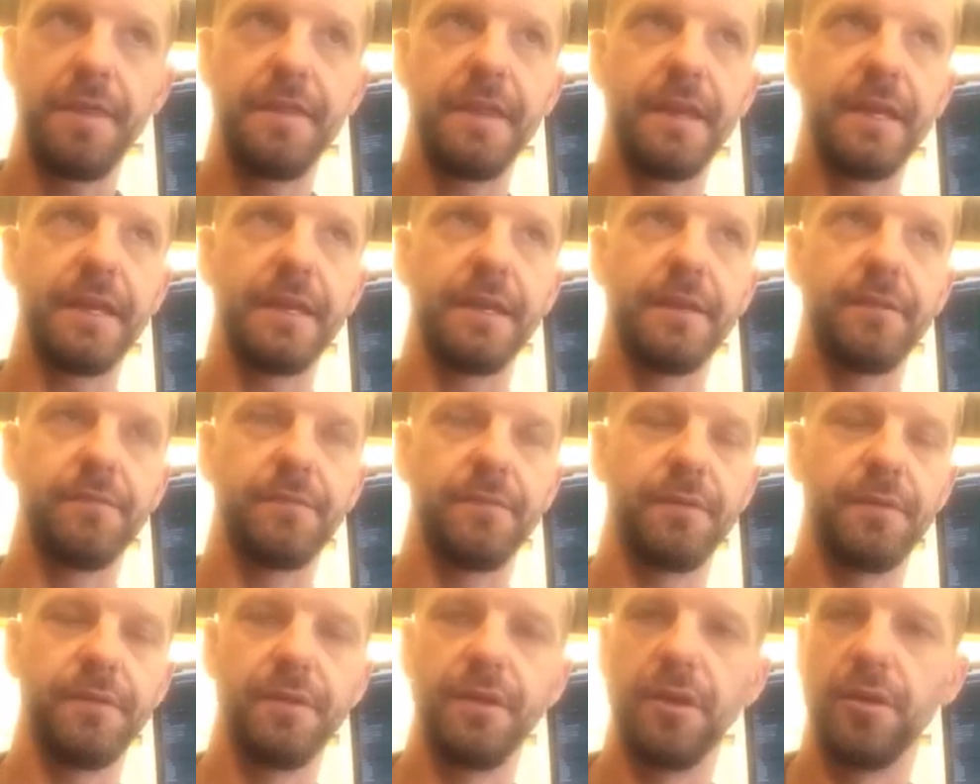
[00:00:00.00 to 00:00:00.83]
think
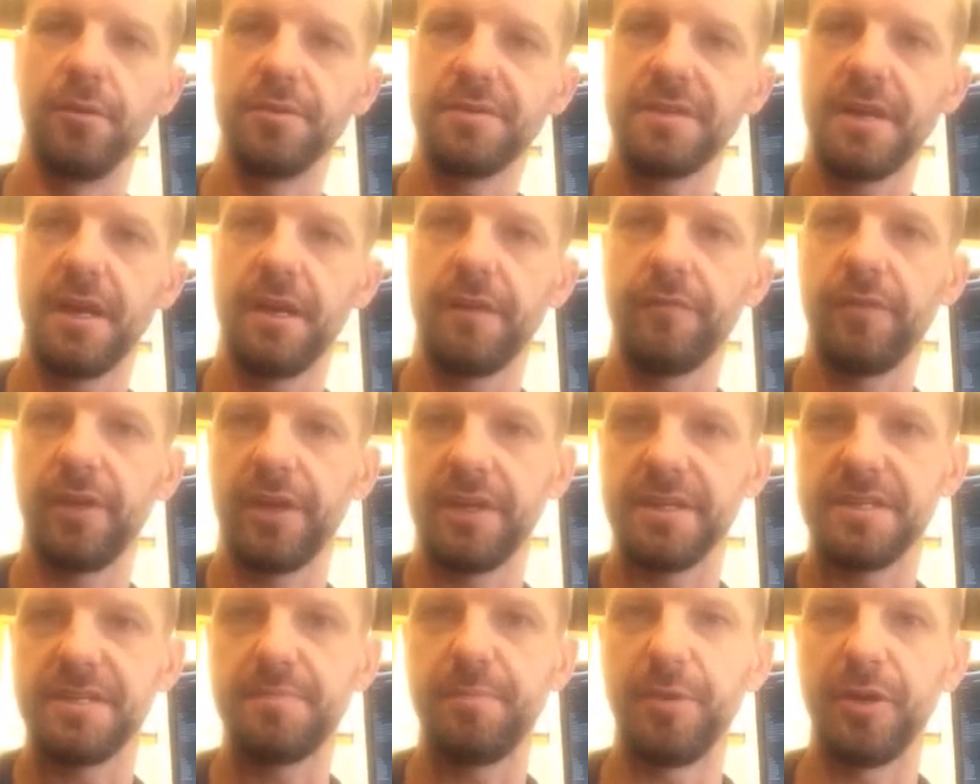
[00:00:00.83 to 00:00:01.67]
it's kind of
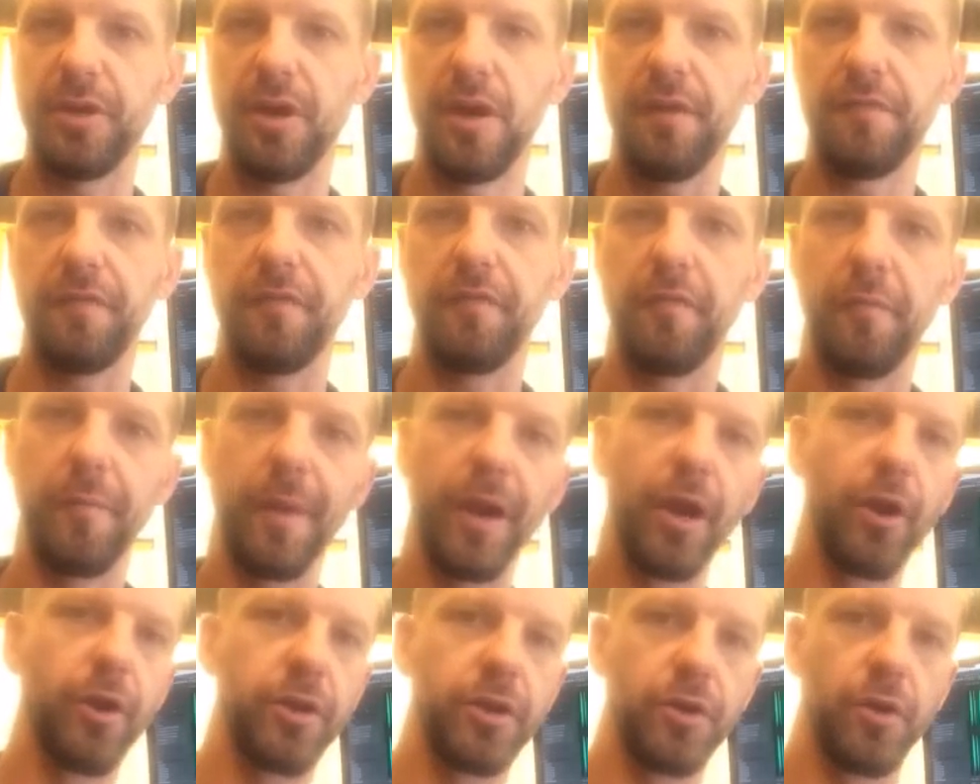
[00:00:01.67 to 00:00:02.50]
like a spin-off of
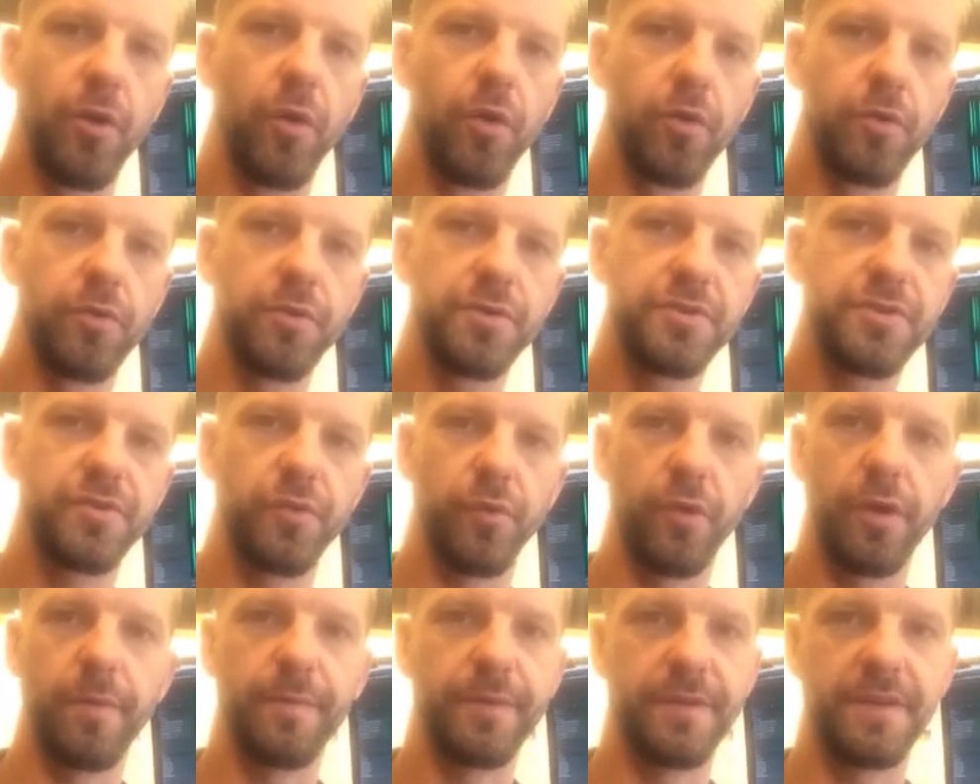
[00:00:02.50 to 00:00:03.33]
American Horror
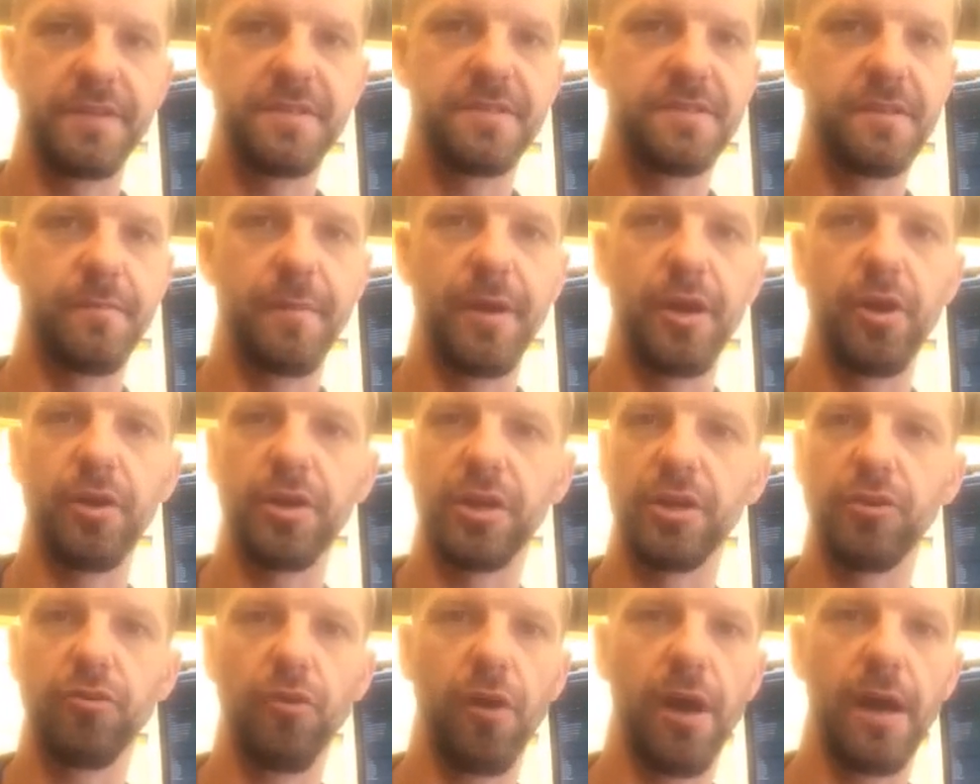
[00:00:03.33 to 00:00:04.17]
Story, but this is
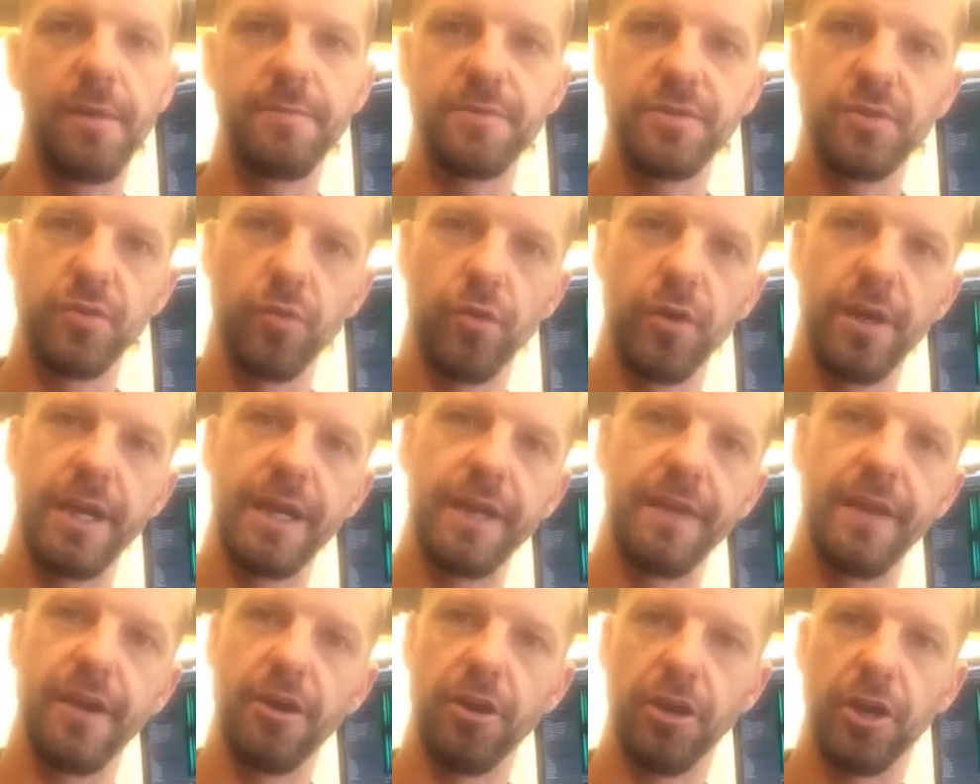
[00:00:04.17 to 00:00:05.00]
American Crime
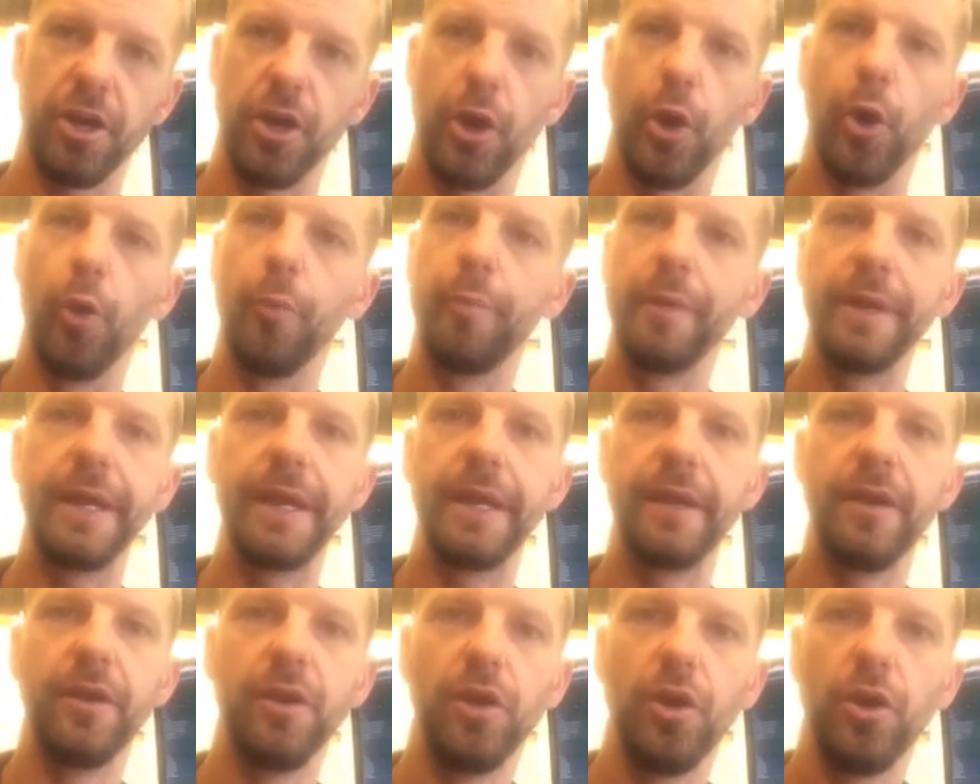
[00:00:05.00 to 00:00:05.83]
Story, and they're going to open
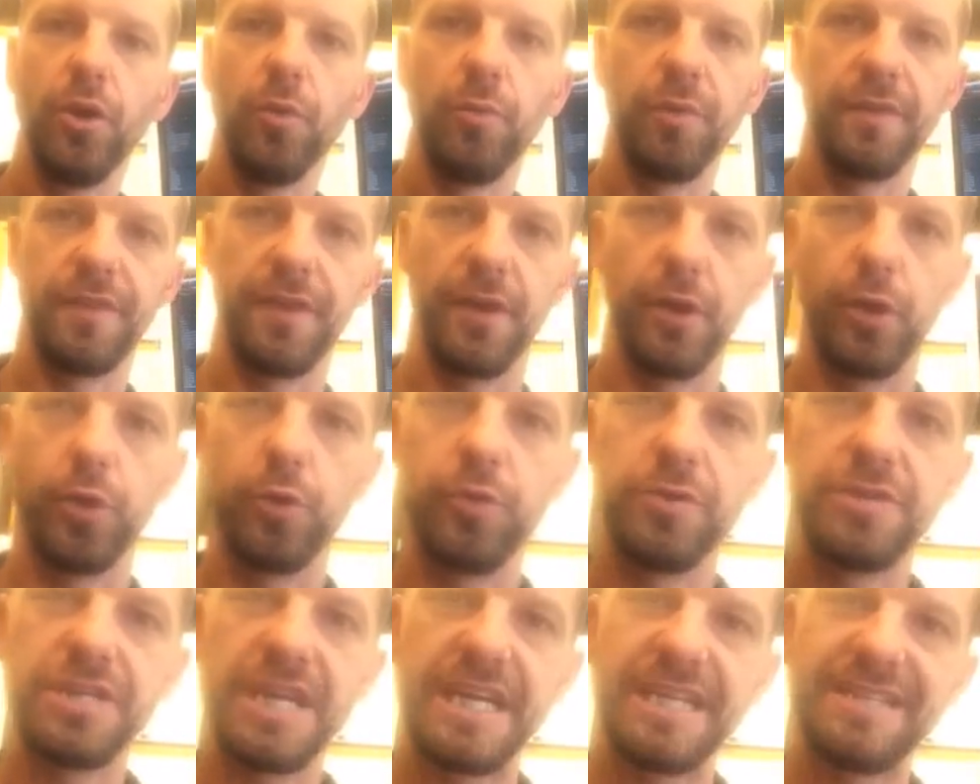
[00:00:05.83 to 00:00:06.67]
it with the
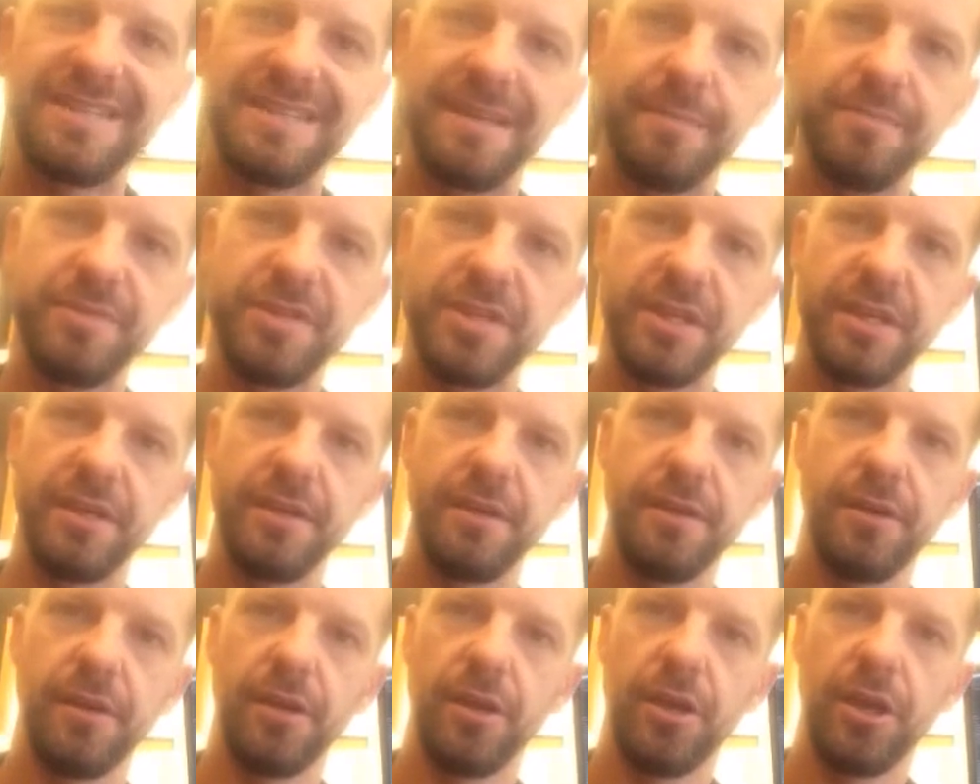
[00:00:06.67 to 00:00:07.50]
O.J.
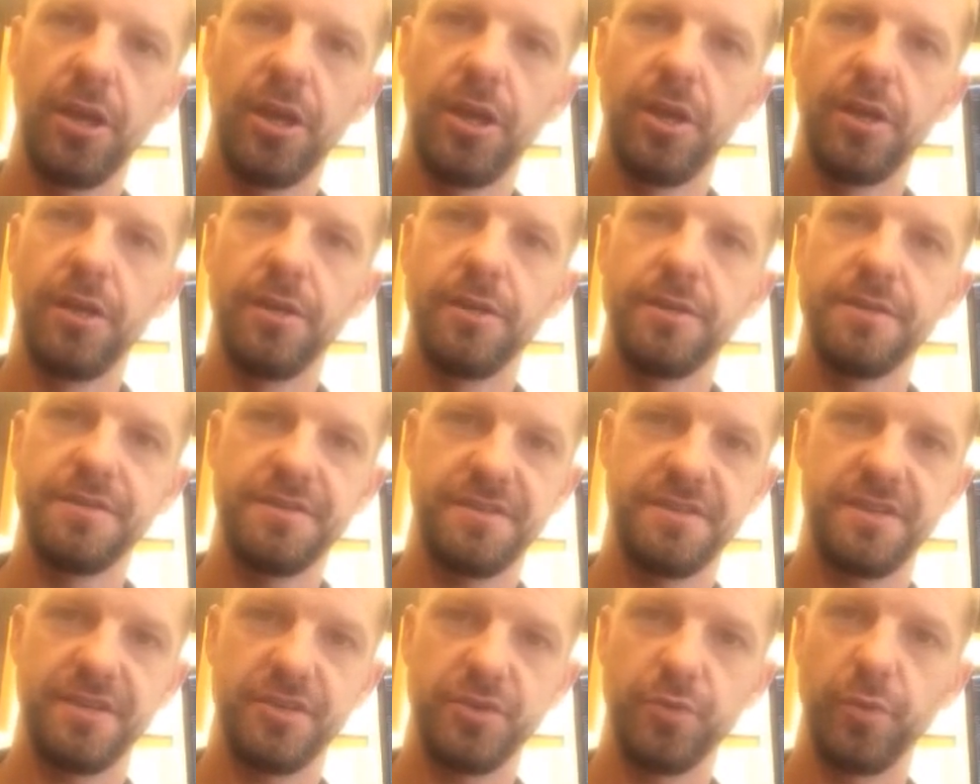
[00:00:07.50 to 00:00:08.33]
Simpson
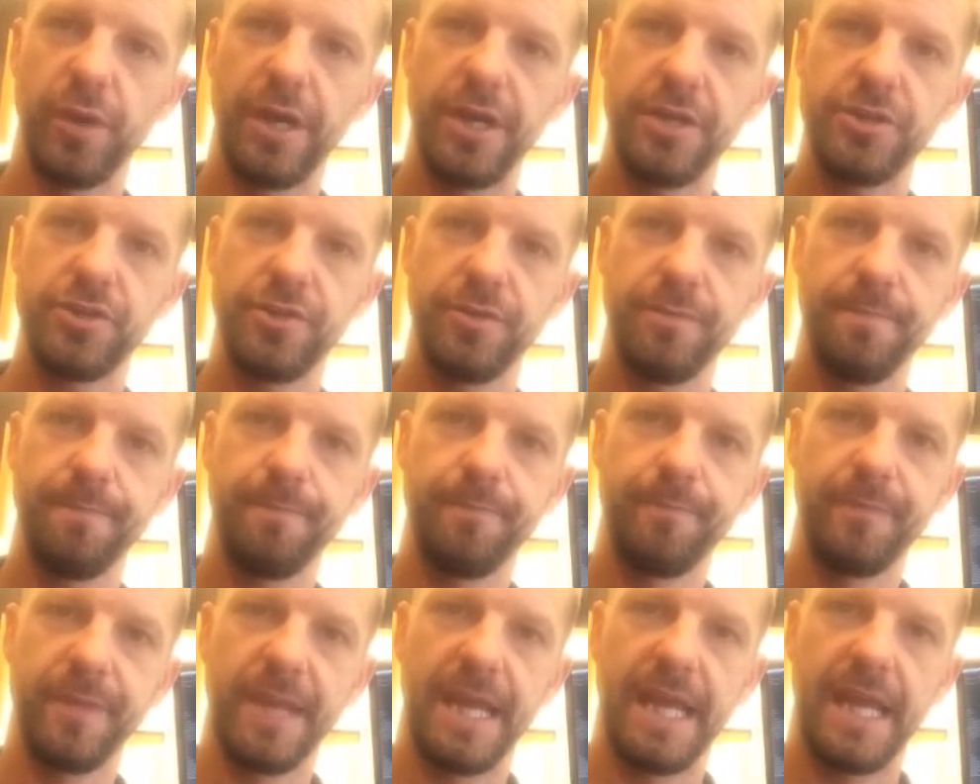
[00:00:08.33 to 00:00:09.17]
situation.